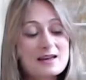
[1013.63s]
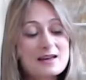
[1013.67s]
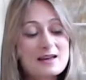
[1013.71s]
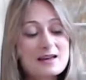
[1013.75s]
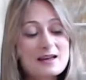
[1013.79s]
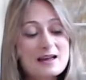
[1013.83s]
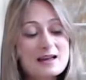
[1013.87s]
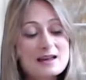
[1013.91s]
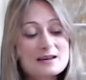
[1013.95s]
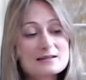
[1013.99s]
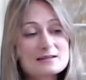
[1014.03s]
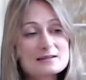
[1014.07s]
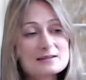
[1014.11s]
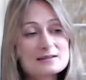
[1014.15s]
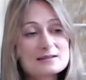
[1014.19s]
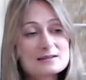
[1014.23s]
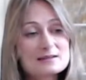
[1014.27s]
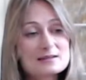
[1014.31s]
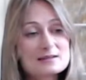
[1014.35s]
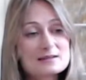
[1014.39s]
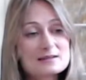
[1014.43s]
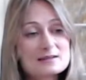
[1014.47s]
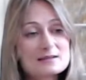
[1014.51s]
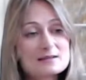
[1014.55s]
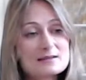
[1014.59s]
And
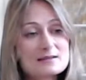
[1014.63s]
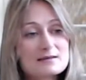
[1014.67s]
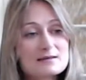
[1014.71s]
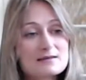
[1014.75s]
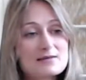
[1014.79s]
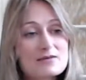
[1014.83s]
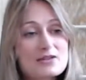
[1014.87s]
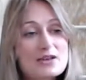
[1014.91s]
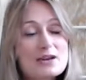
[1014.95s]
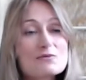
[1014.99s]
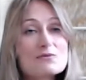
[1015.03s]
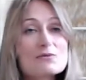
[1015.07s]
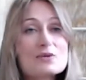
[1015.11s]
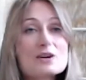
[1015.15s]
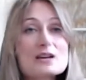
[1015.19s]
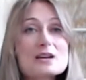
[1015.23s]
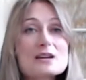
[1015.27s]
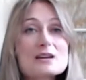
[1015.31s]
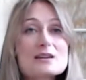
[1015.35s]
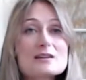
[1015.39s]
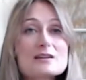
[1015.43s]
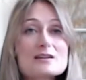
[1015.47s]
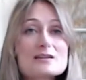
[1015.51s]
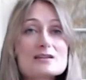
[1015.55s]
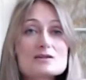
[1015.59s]
then
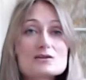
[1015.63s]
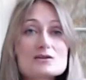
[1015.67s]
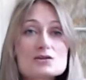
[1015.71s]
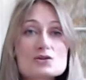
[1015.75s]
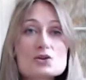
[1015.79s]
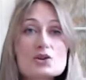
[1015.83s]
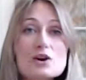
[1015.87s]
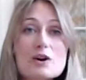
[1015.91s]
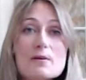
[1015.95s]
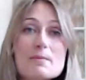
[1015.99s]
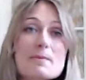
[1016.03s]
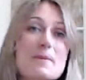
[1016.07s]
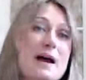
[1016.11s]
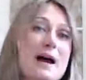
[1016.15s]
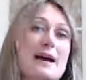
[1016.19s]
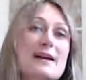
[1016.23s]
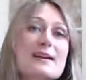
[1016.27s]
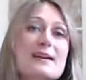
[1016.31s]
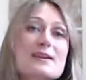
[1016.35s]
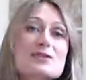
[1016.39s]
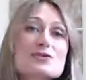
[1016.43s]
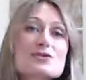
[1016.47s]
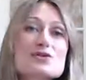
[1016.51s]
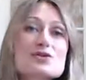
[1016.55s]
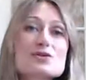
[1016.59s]
we drop back
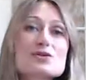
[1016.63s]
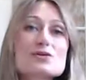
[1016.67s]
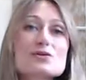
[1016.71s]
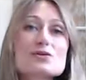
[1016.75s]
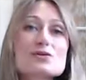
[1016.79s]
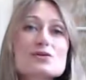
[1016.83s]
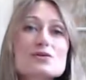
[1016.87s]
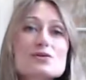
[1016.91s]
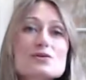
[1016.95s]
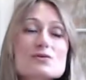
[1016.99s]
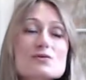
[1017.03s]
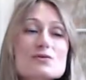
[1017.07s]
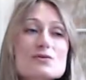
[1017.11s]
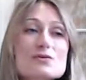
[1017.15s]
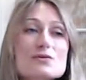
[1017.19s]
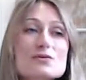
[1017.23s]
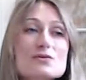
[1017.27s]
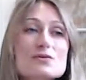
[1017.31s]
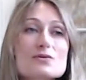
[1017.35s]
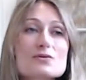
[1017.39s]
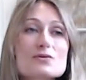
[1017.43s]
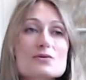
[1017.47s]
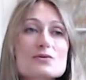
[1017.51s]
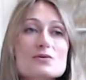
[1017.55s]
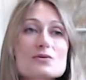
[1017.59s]
into
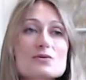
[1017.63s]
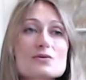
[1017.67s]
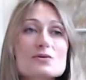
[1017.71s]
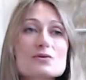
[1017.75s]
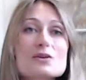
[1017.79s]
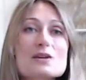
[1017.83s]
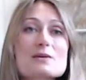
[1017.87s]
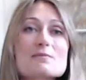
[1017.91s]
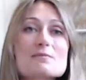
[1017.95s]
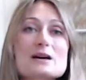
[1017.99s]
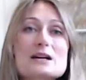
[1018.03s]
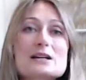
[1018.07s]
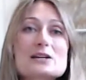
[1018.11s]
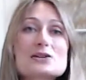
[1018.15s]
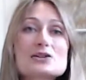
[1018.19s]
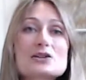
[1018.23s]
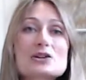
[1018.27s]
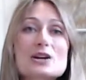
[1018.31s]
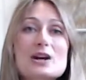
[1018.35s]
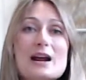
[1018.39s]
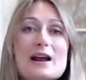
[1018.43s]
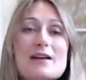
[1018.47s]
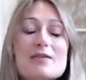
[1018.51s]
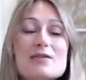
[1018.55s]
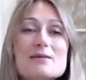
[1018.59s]
the mantra,
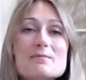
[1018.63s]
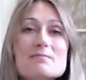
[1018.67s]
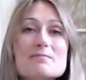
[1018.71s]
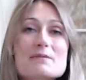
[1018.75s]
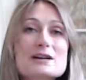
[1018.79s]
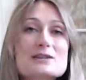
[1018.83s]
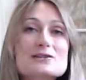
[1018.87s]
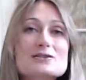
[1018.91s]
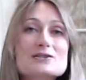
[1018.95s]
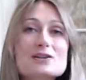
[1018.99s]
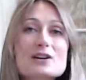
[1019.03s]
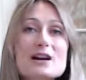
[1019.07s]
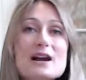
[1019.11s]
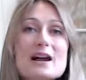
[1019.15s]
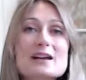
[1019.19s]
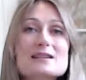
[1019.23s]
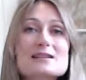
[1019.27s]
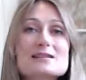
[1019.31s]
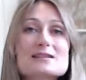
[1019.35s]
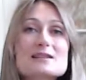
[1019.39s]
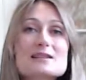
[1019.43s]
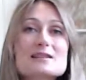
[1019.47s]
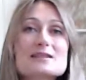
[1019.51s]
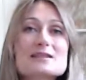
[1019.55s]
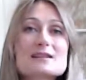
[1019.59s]
and the mantra has
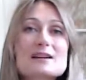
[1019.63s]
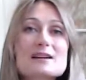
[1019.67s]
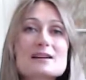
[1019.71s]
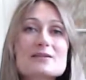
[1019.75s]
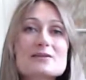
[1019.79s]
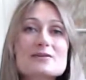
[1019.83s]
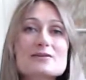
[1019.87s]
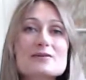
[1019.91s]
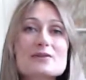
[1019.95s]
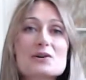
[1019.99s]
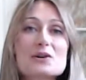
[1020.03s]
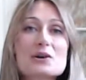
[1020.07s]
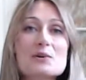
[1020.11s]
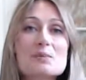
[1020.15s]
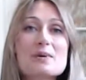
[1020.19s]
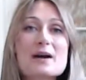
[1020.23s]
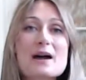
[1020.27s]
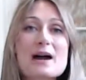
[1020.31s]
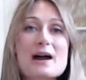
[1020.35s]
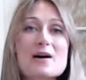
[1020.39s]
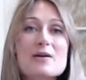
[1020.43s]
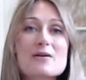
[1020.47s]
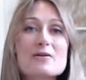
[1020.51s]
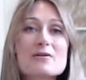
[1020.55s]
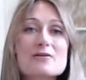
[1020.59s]
this kind of very
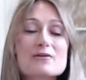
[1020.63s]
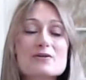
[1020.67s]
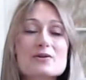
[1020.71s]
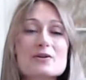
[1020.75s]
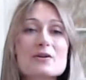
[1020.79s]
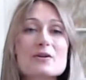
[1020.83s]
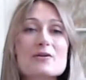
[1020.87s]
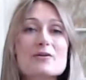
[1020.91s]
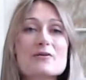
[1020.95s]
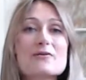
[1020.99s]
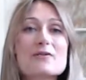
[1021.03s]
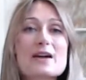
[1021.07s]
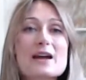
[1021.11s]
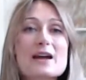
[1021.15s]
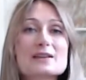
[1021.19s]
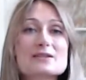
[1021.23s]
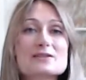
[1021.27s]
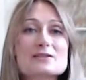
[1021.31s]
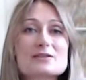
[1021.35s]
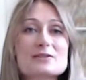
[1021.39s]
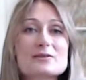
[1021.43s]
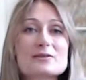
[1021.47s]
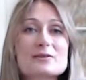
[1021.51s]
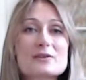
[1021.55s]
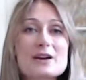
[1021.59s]
powerful effect
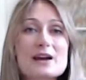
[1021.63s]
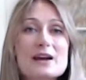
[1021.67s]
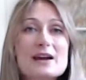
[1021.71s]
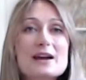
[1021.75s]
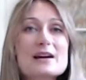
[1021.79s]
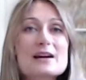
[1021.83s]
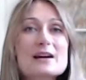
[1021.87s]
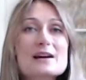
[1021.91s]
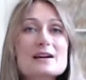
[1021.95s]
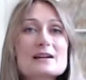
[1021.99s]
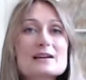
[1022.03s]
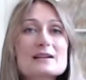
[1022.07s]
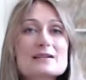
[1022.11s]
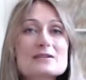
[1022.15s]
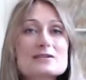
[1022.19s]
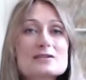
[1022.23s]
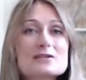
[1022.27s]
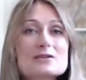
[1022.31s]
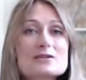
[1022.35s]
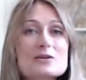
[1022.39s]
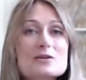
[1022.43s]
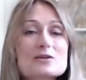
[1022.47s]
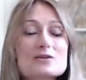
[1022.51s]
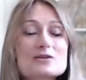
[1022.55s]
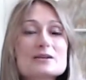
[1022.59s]
of
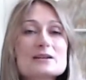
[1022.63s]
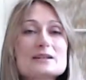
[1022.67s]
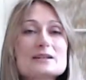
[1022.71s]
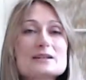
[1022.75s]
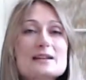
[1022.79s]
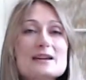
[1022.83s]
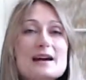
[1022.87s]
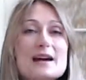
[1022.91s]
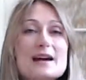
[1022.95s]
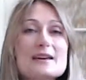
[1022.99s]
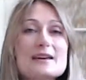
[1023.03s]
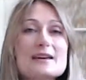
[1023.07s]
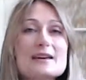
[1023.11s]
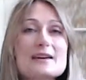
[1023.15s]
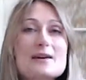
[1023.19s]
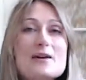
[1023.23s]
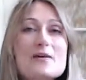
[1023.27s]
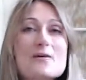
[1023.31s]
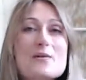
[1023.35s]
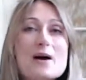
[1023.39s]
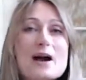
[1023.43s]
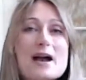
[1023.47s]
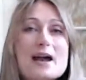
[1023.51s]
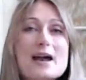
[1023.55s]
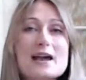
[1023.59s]
slowly taking
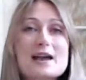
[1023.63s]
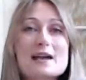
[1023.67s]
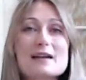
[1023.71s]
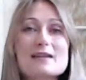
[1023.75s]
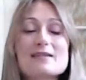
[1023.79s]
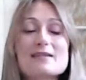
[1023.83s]
away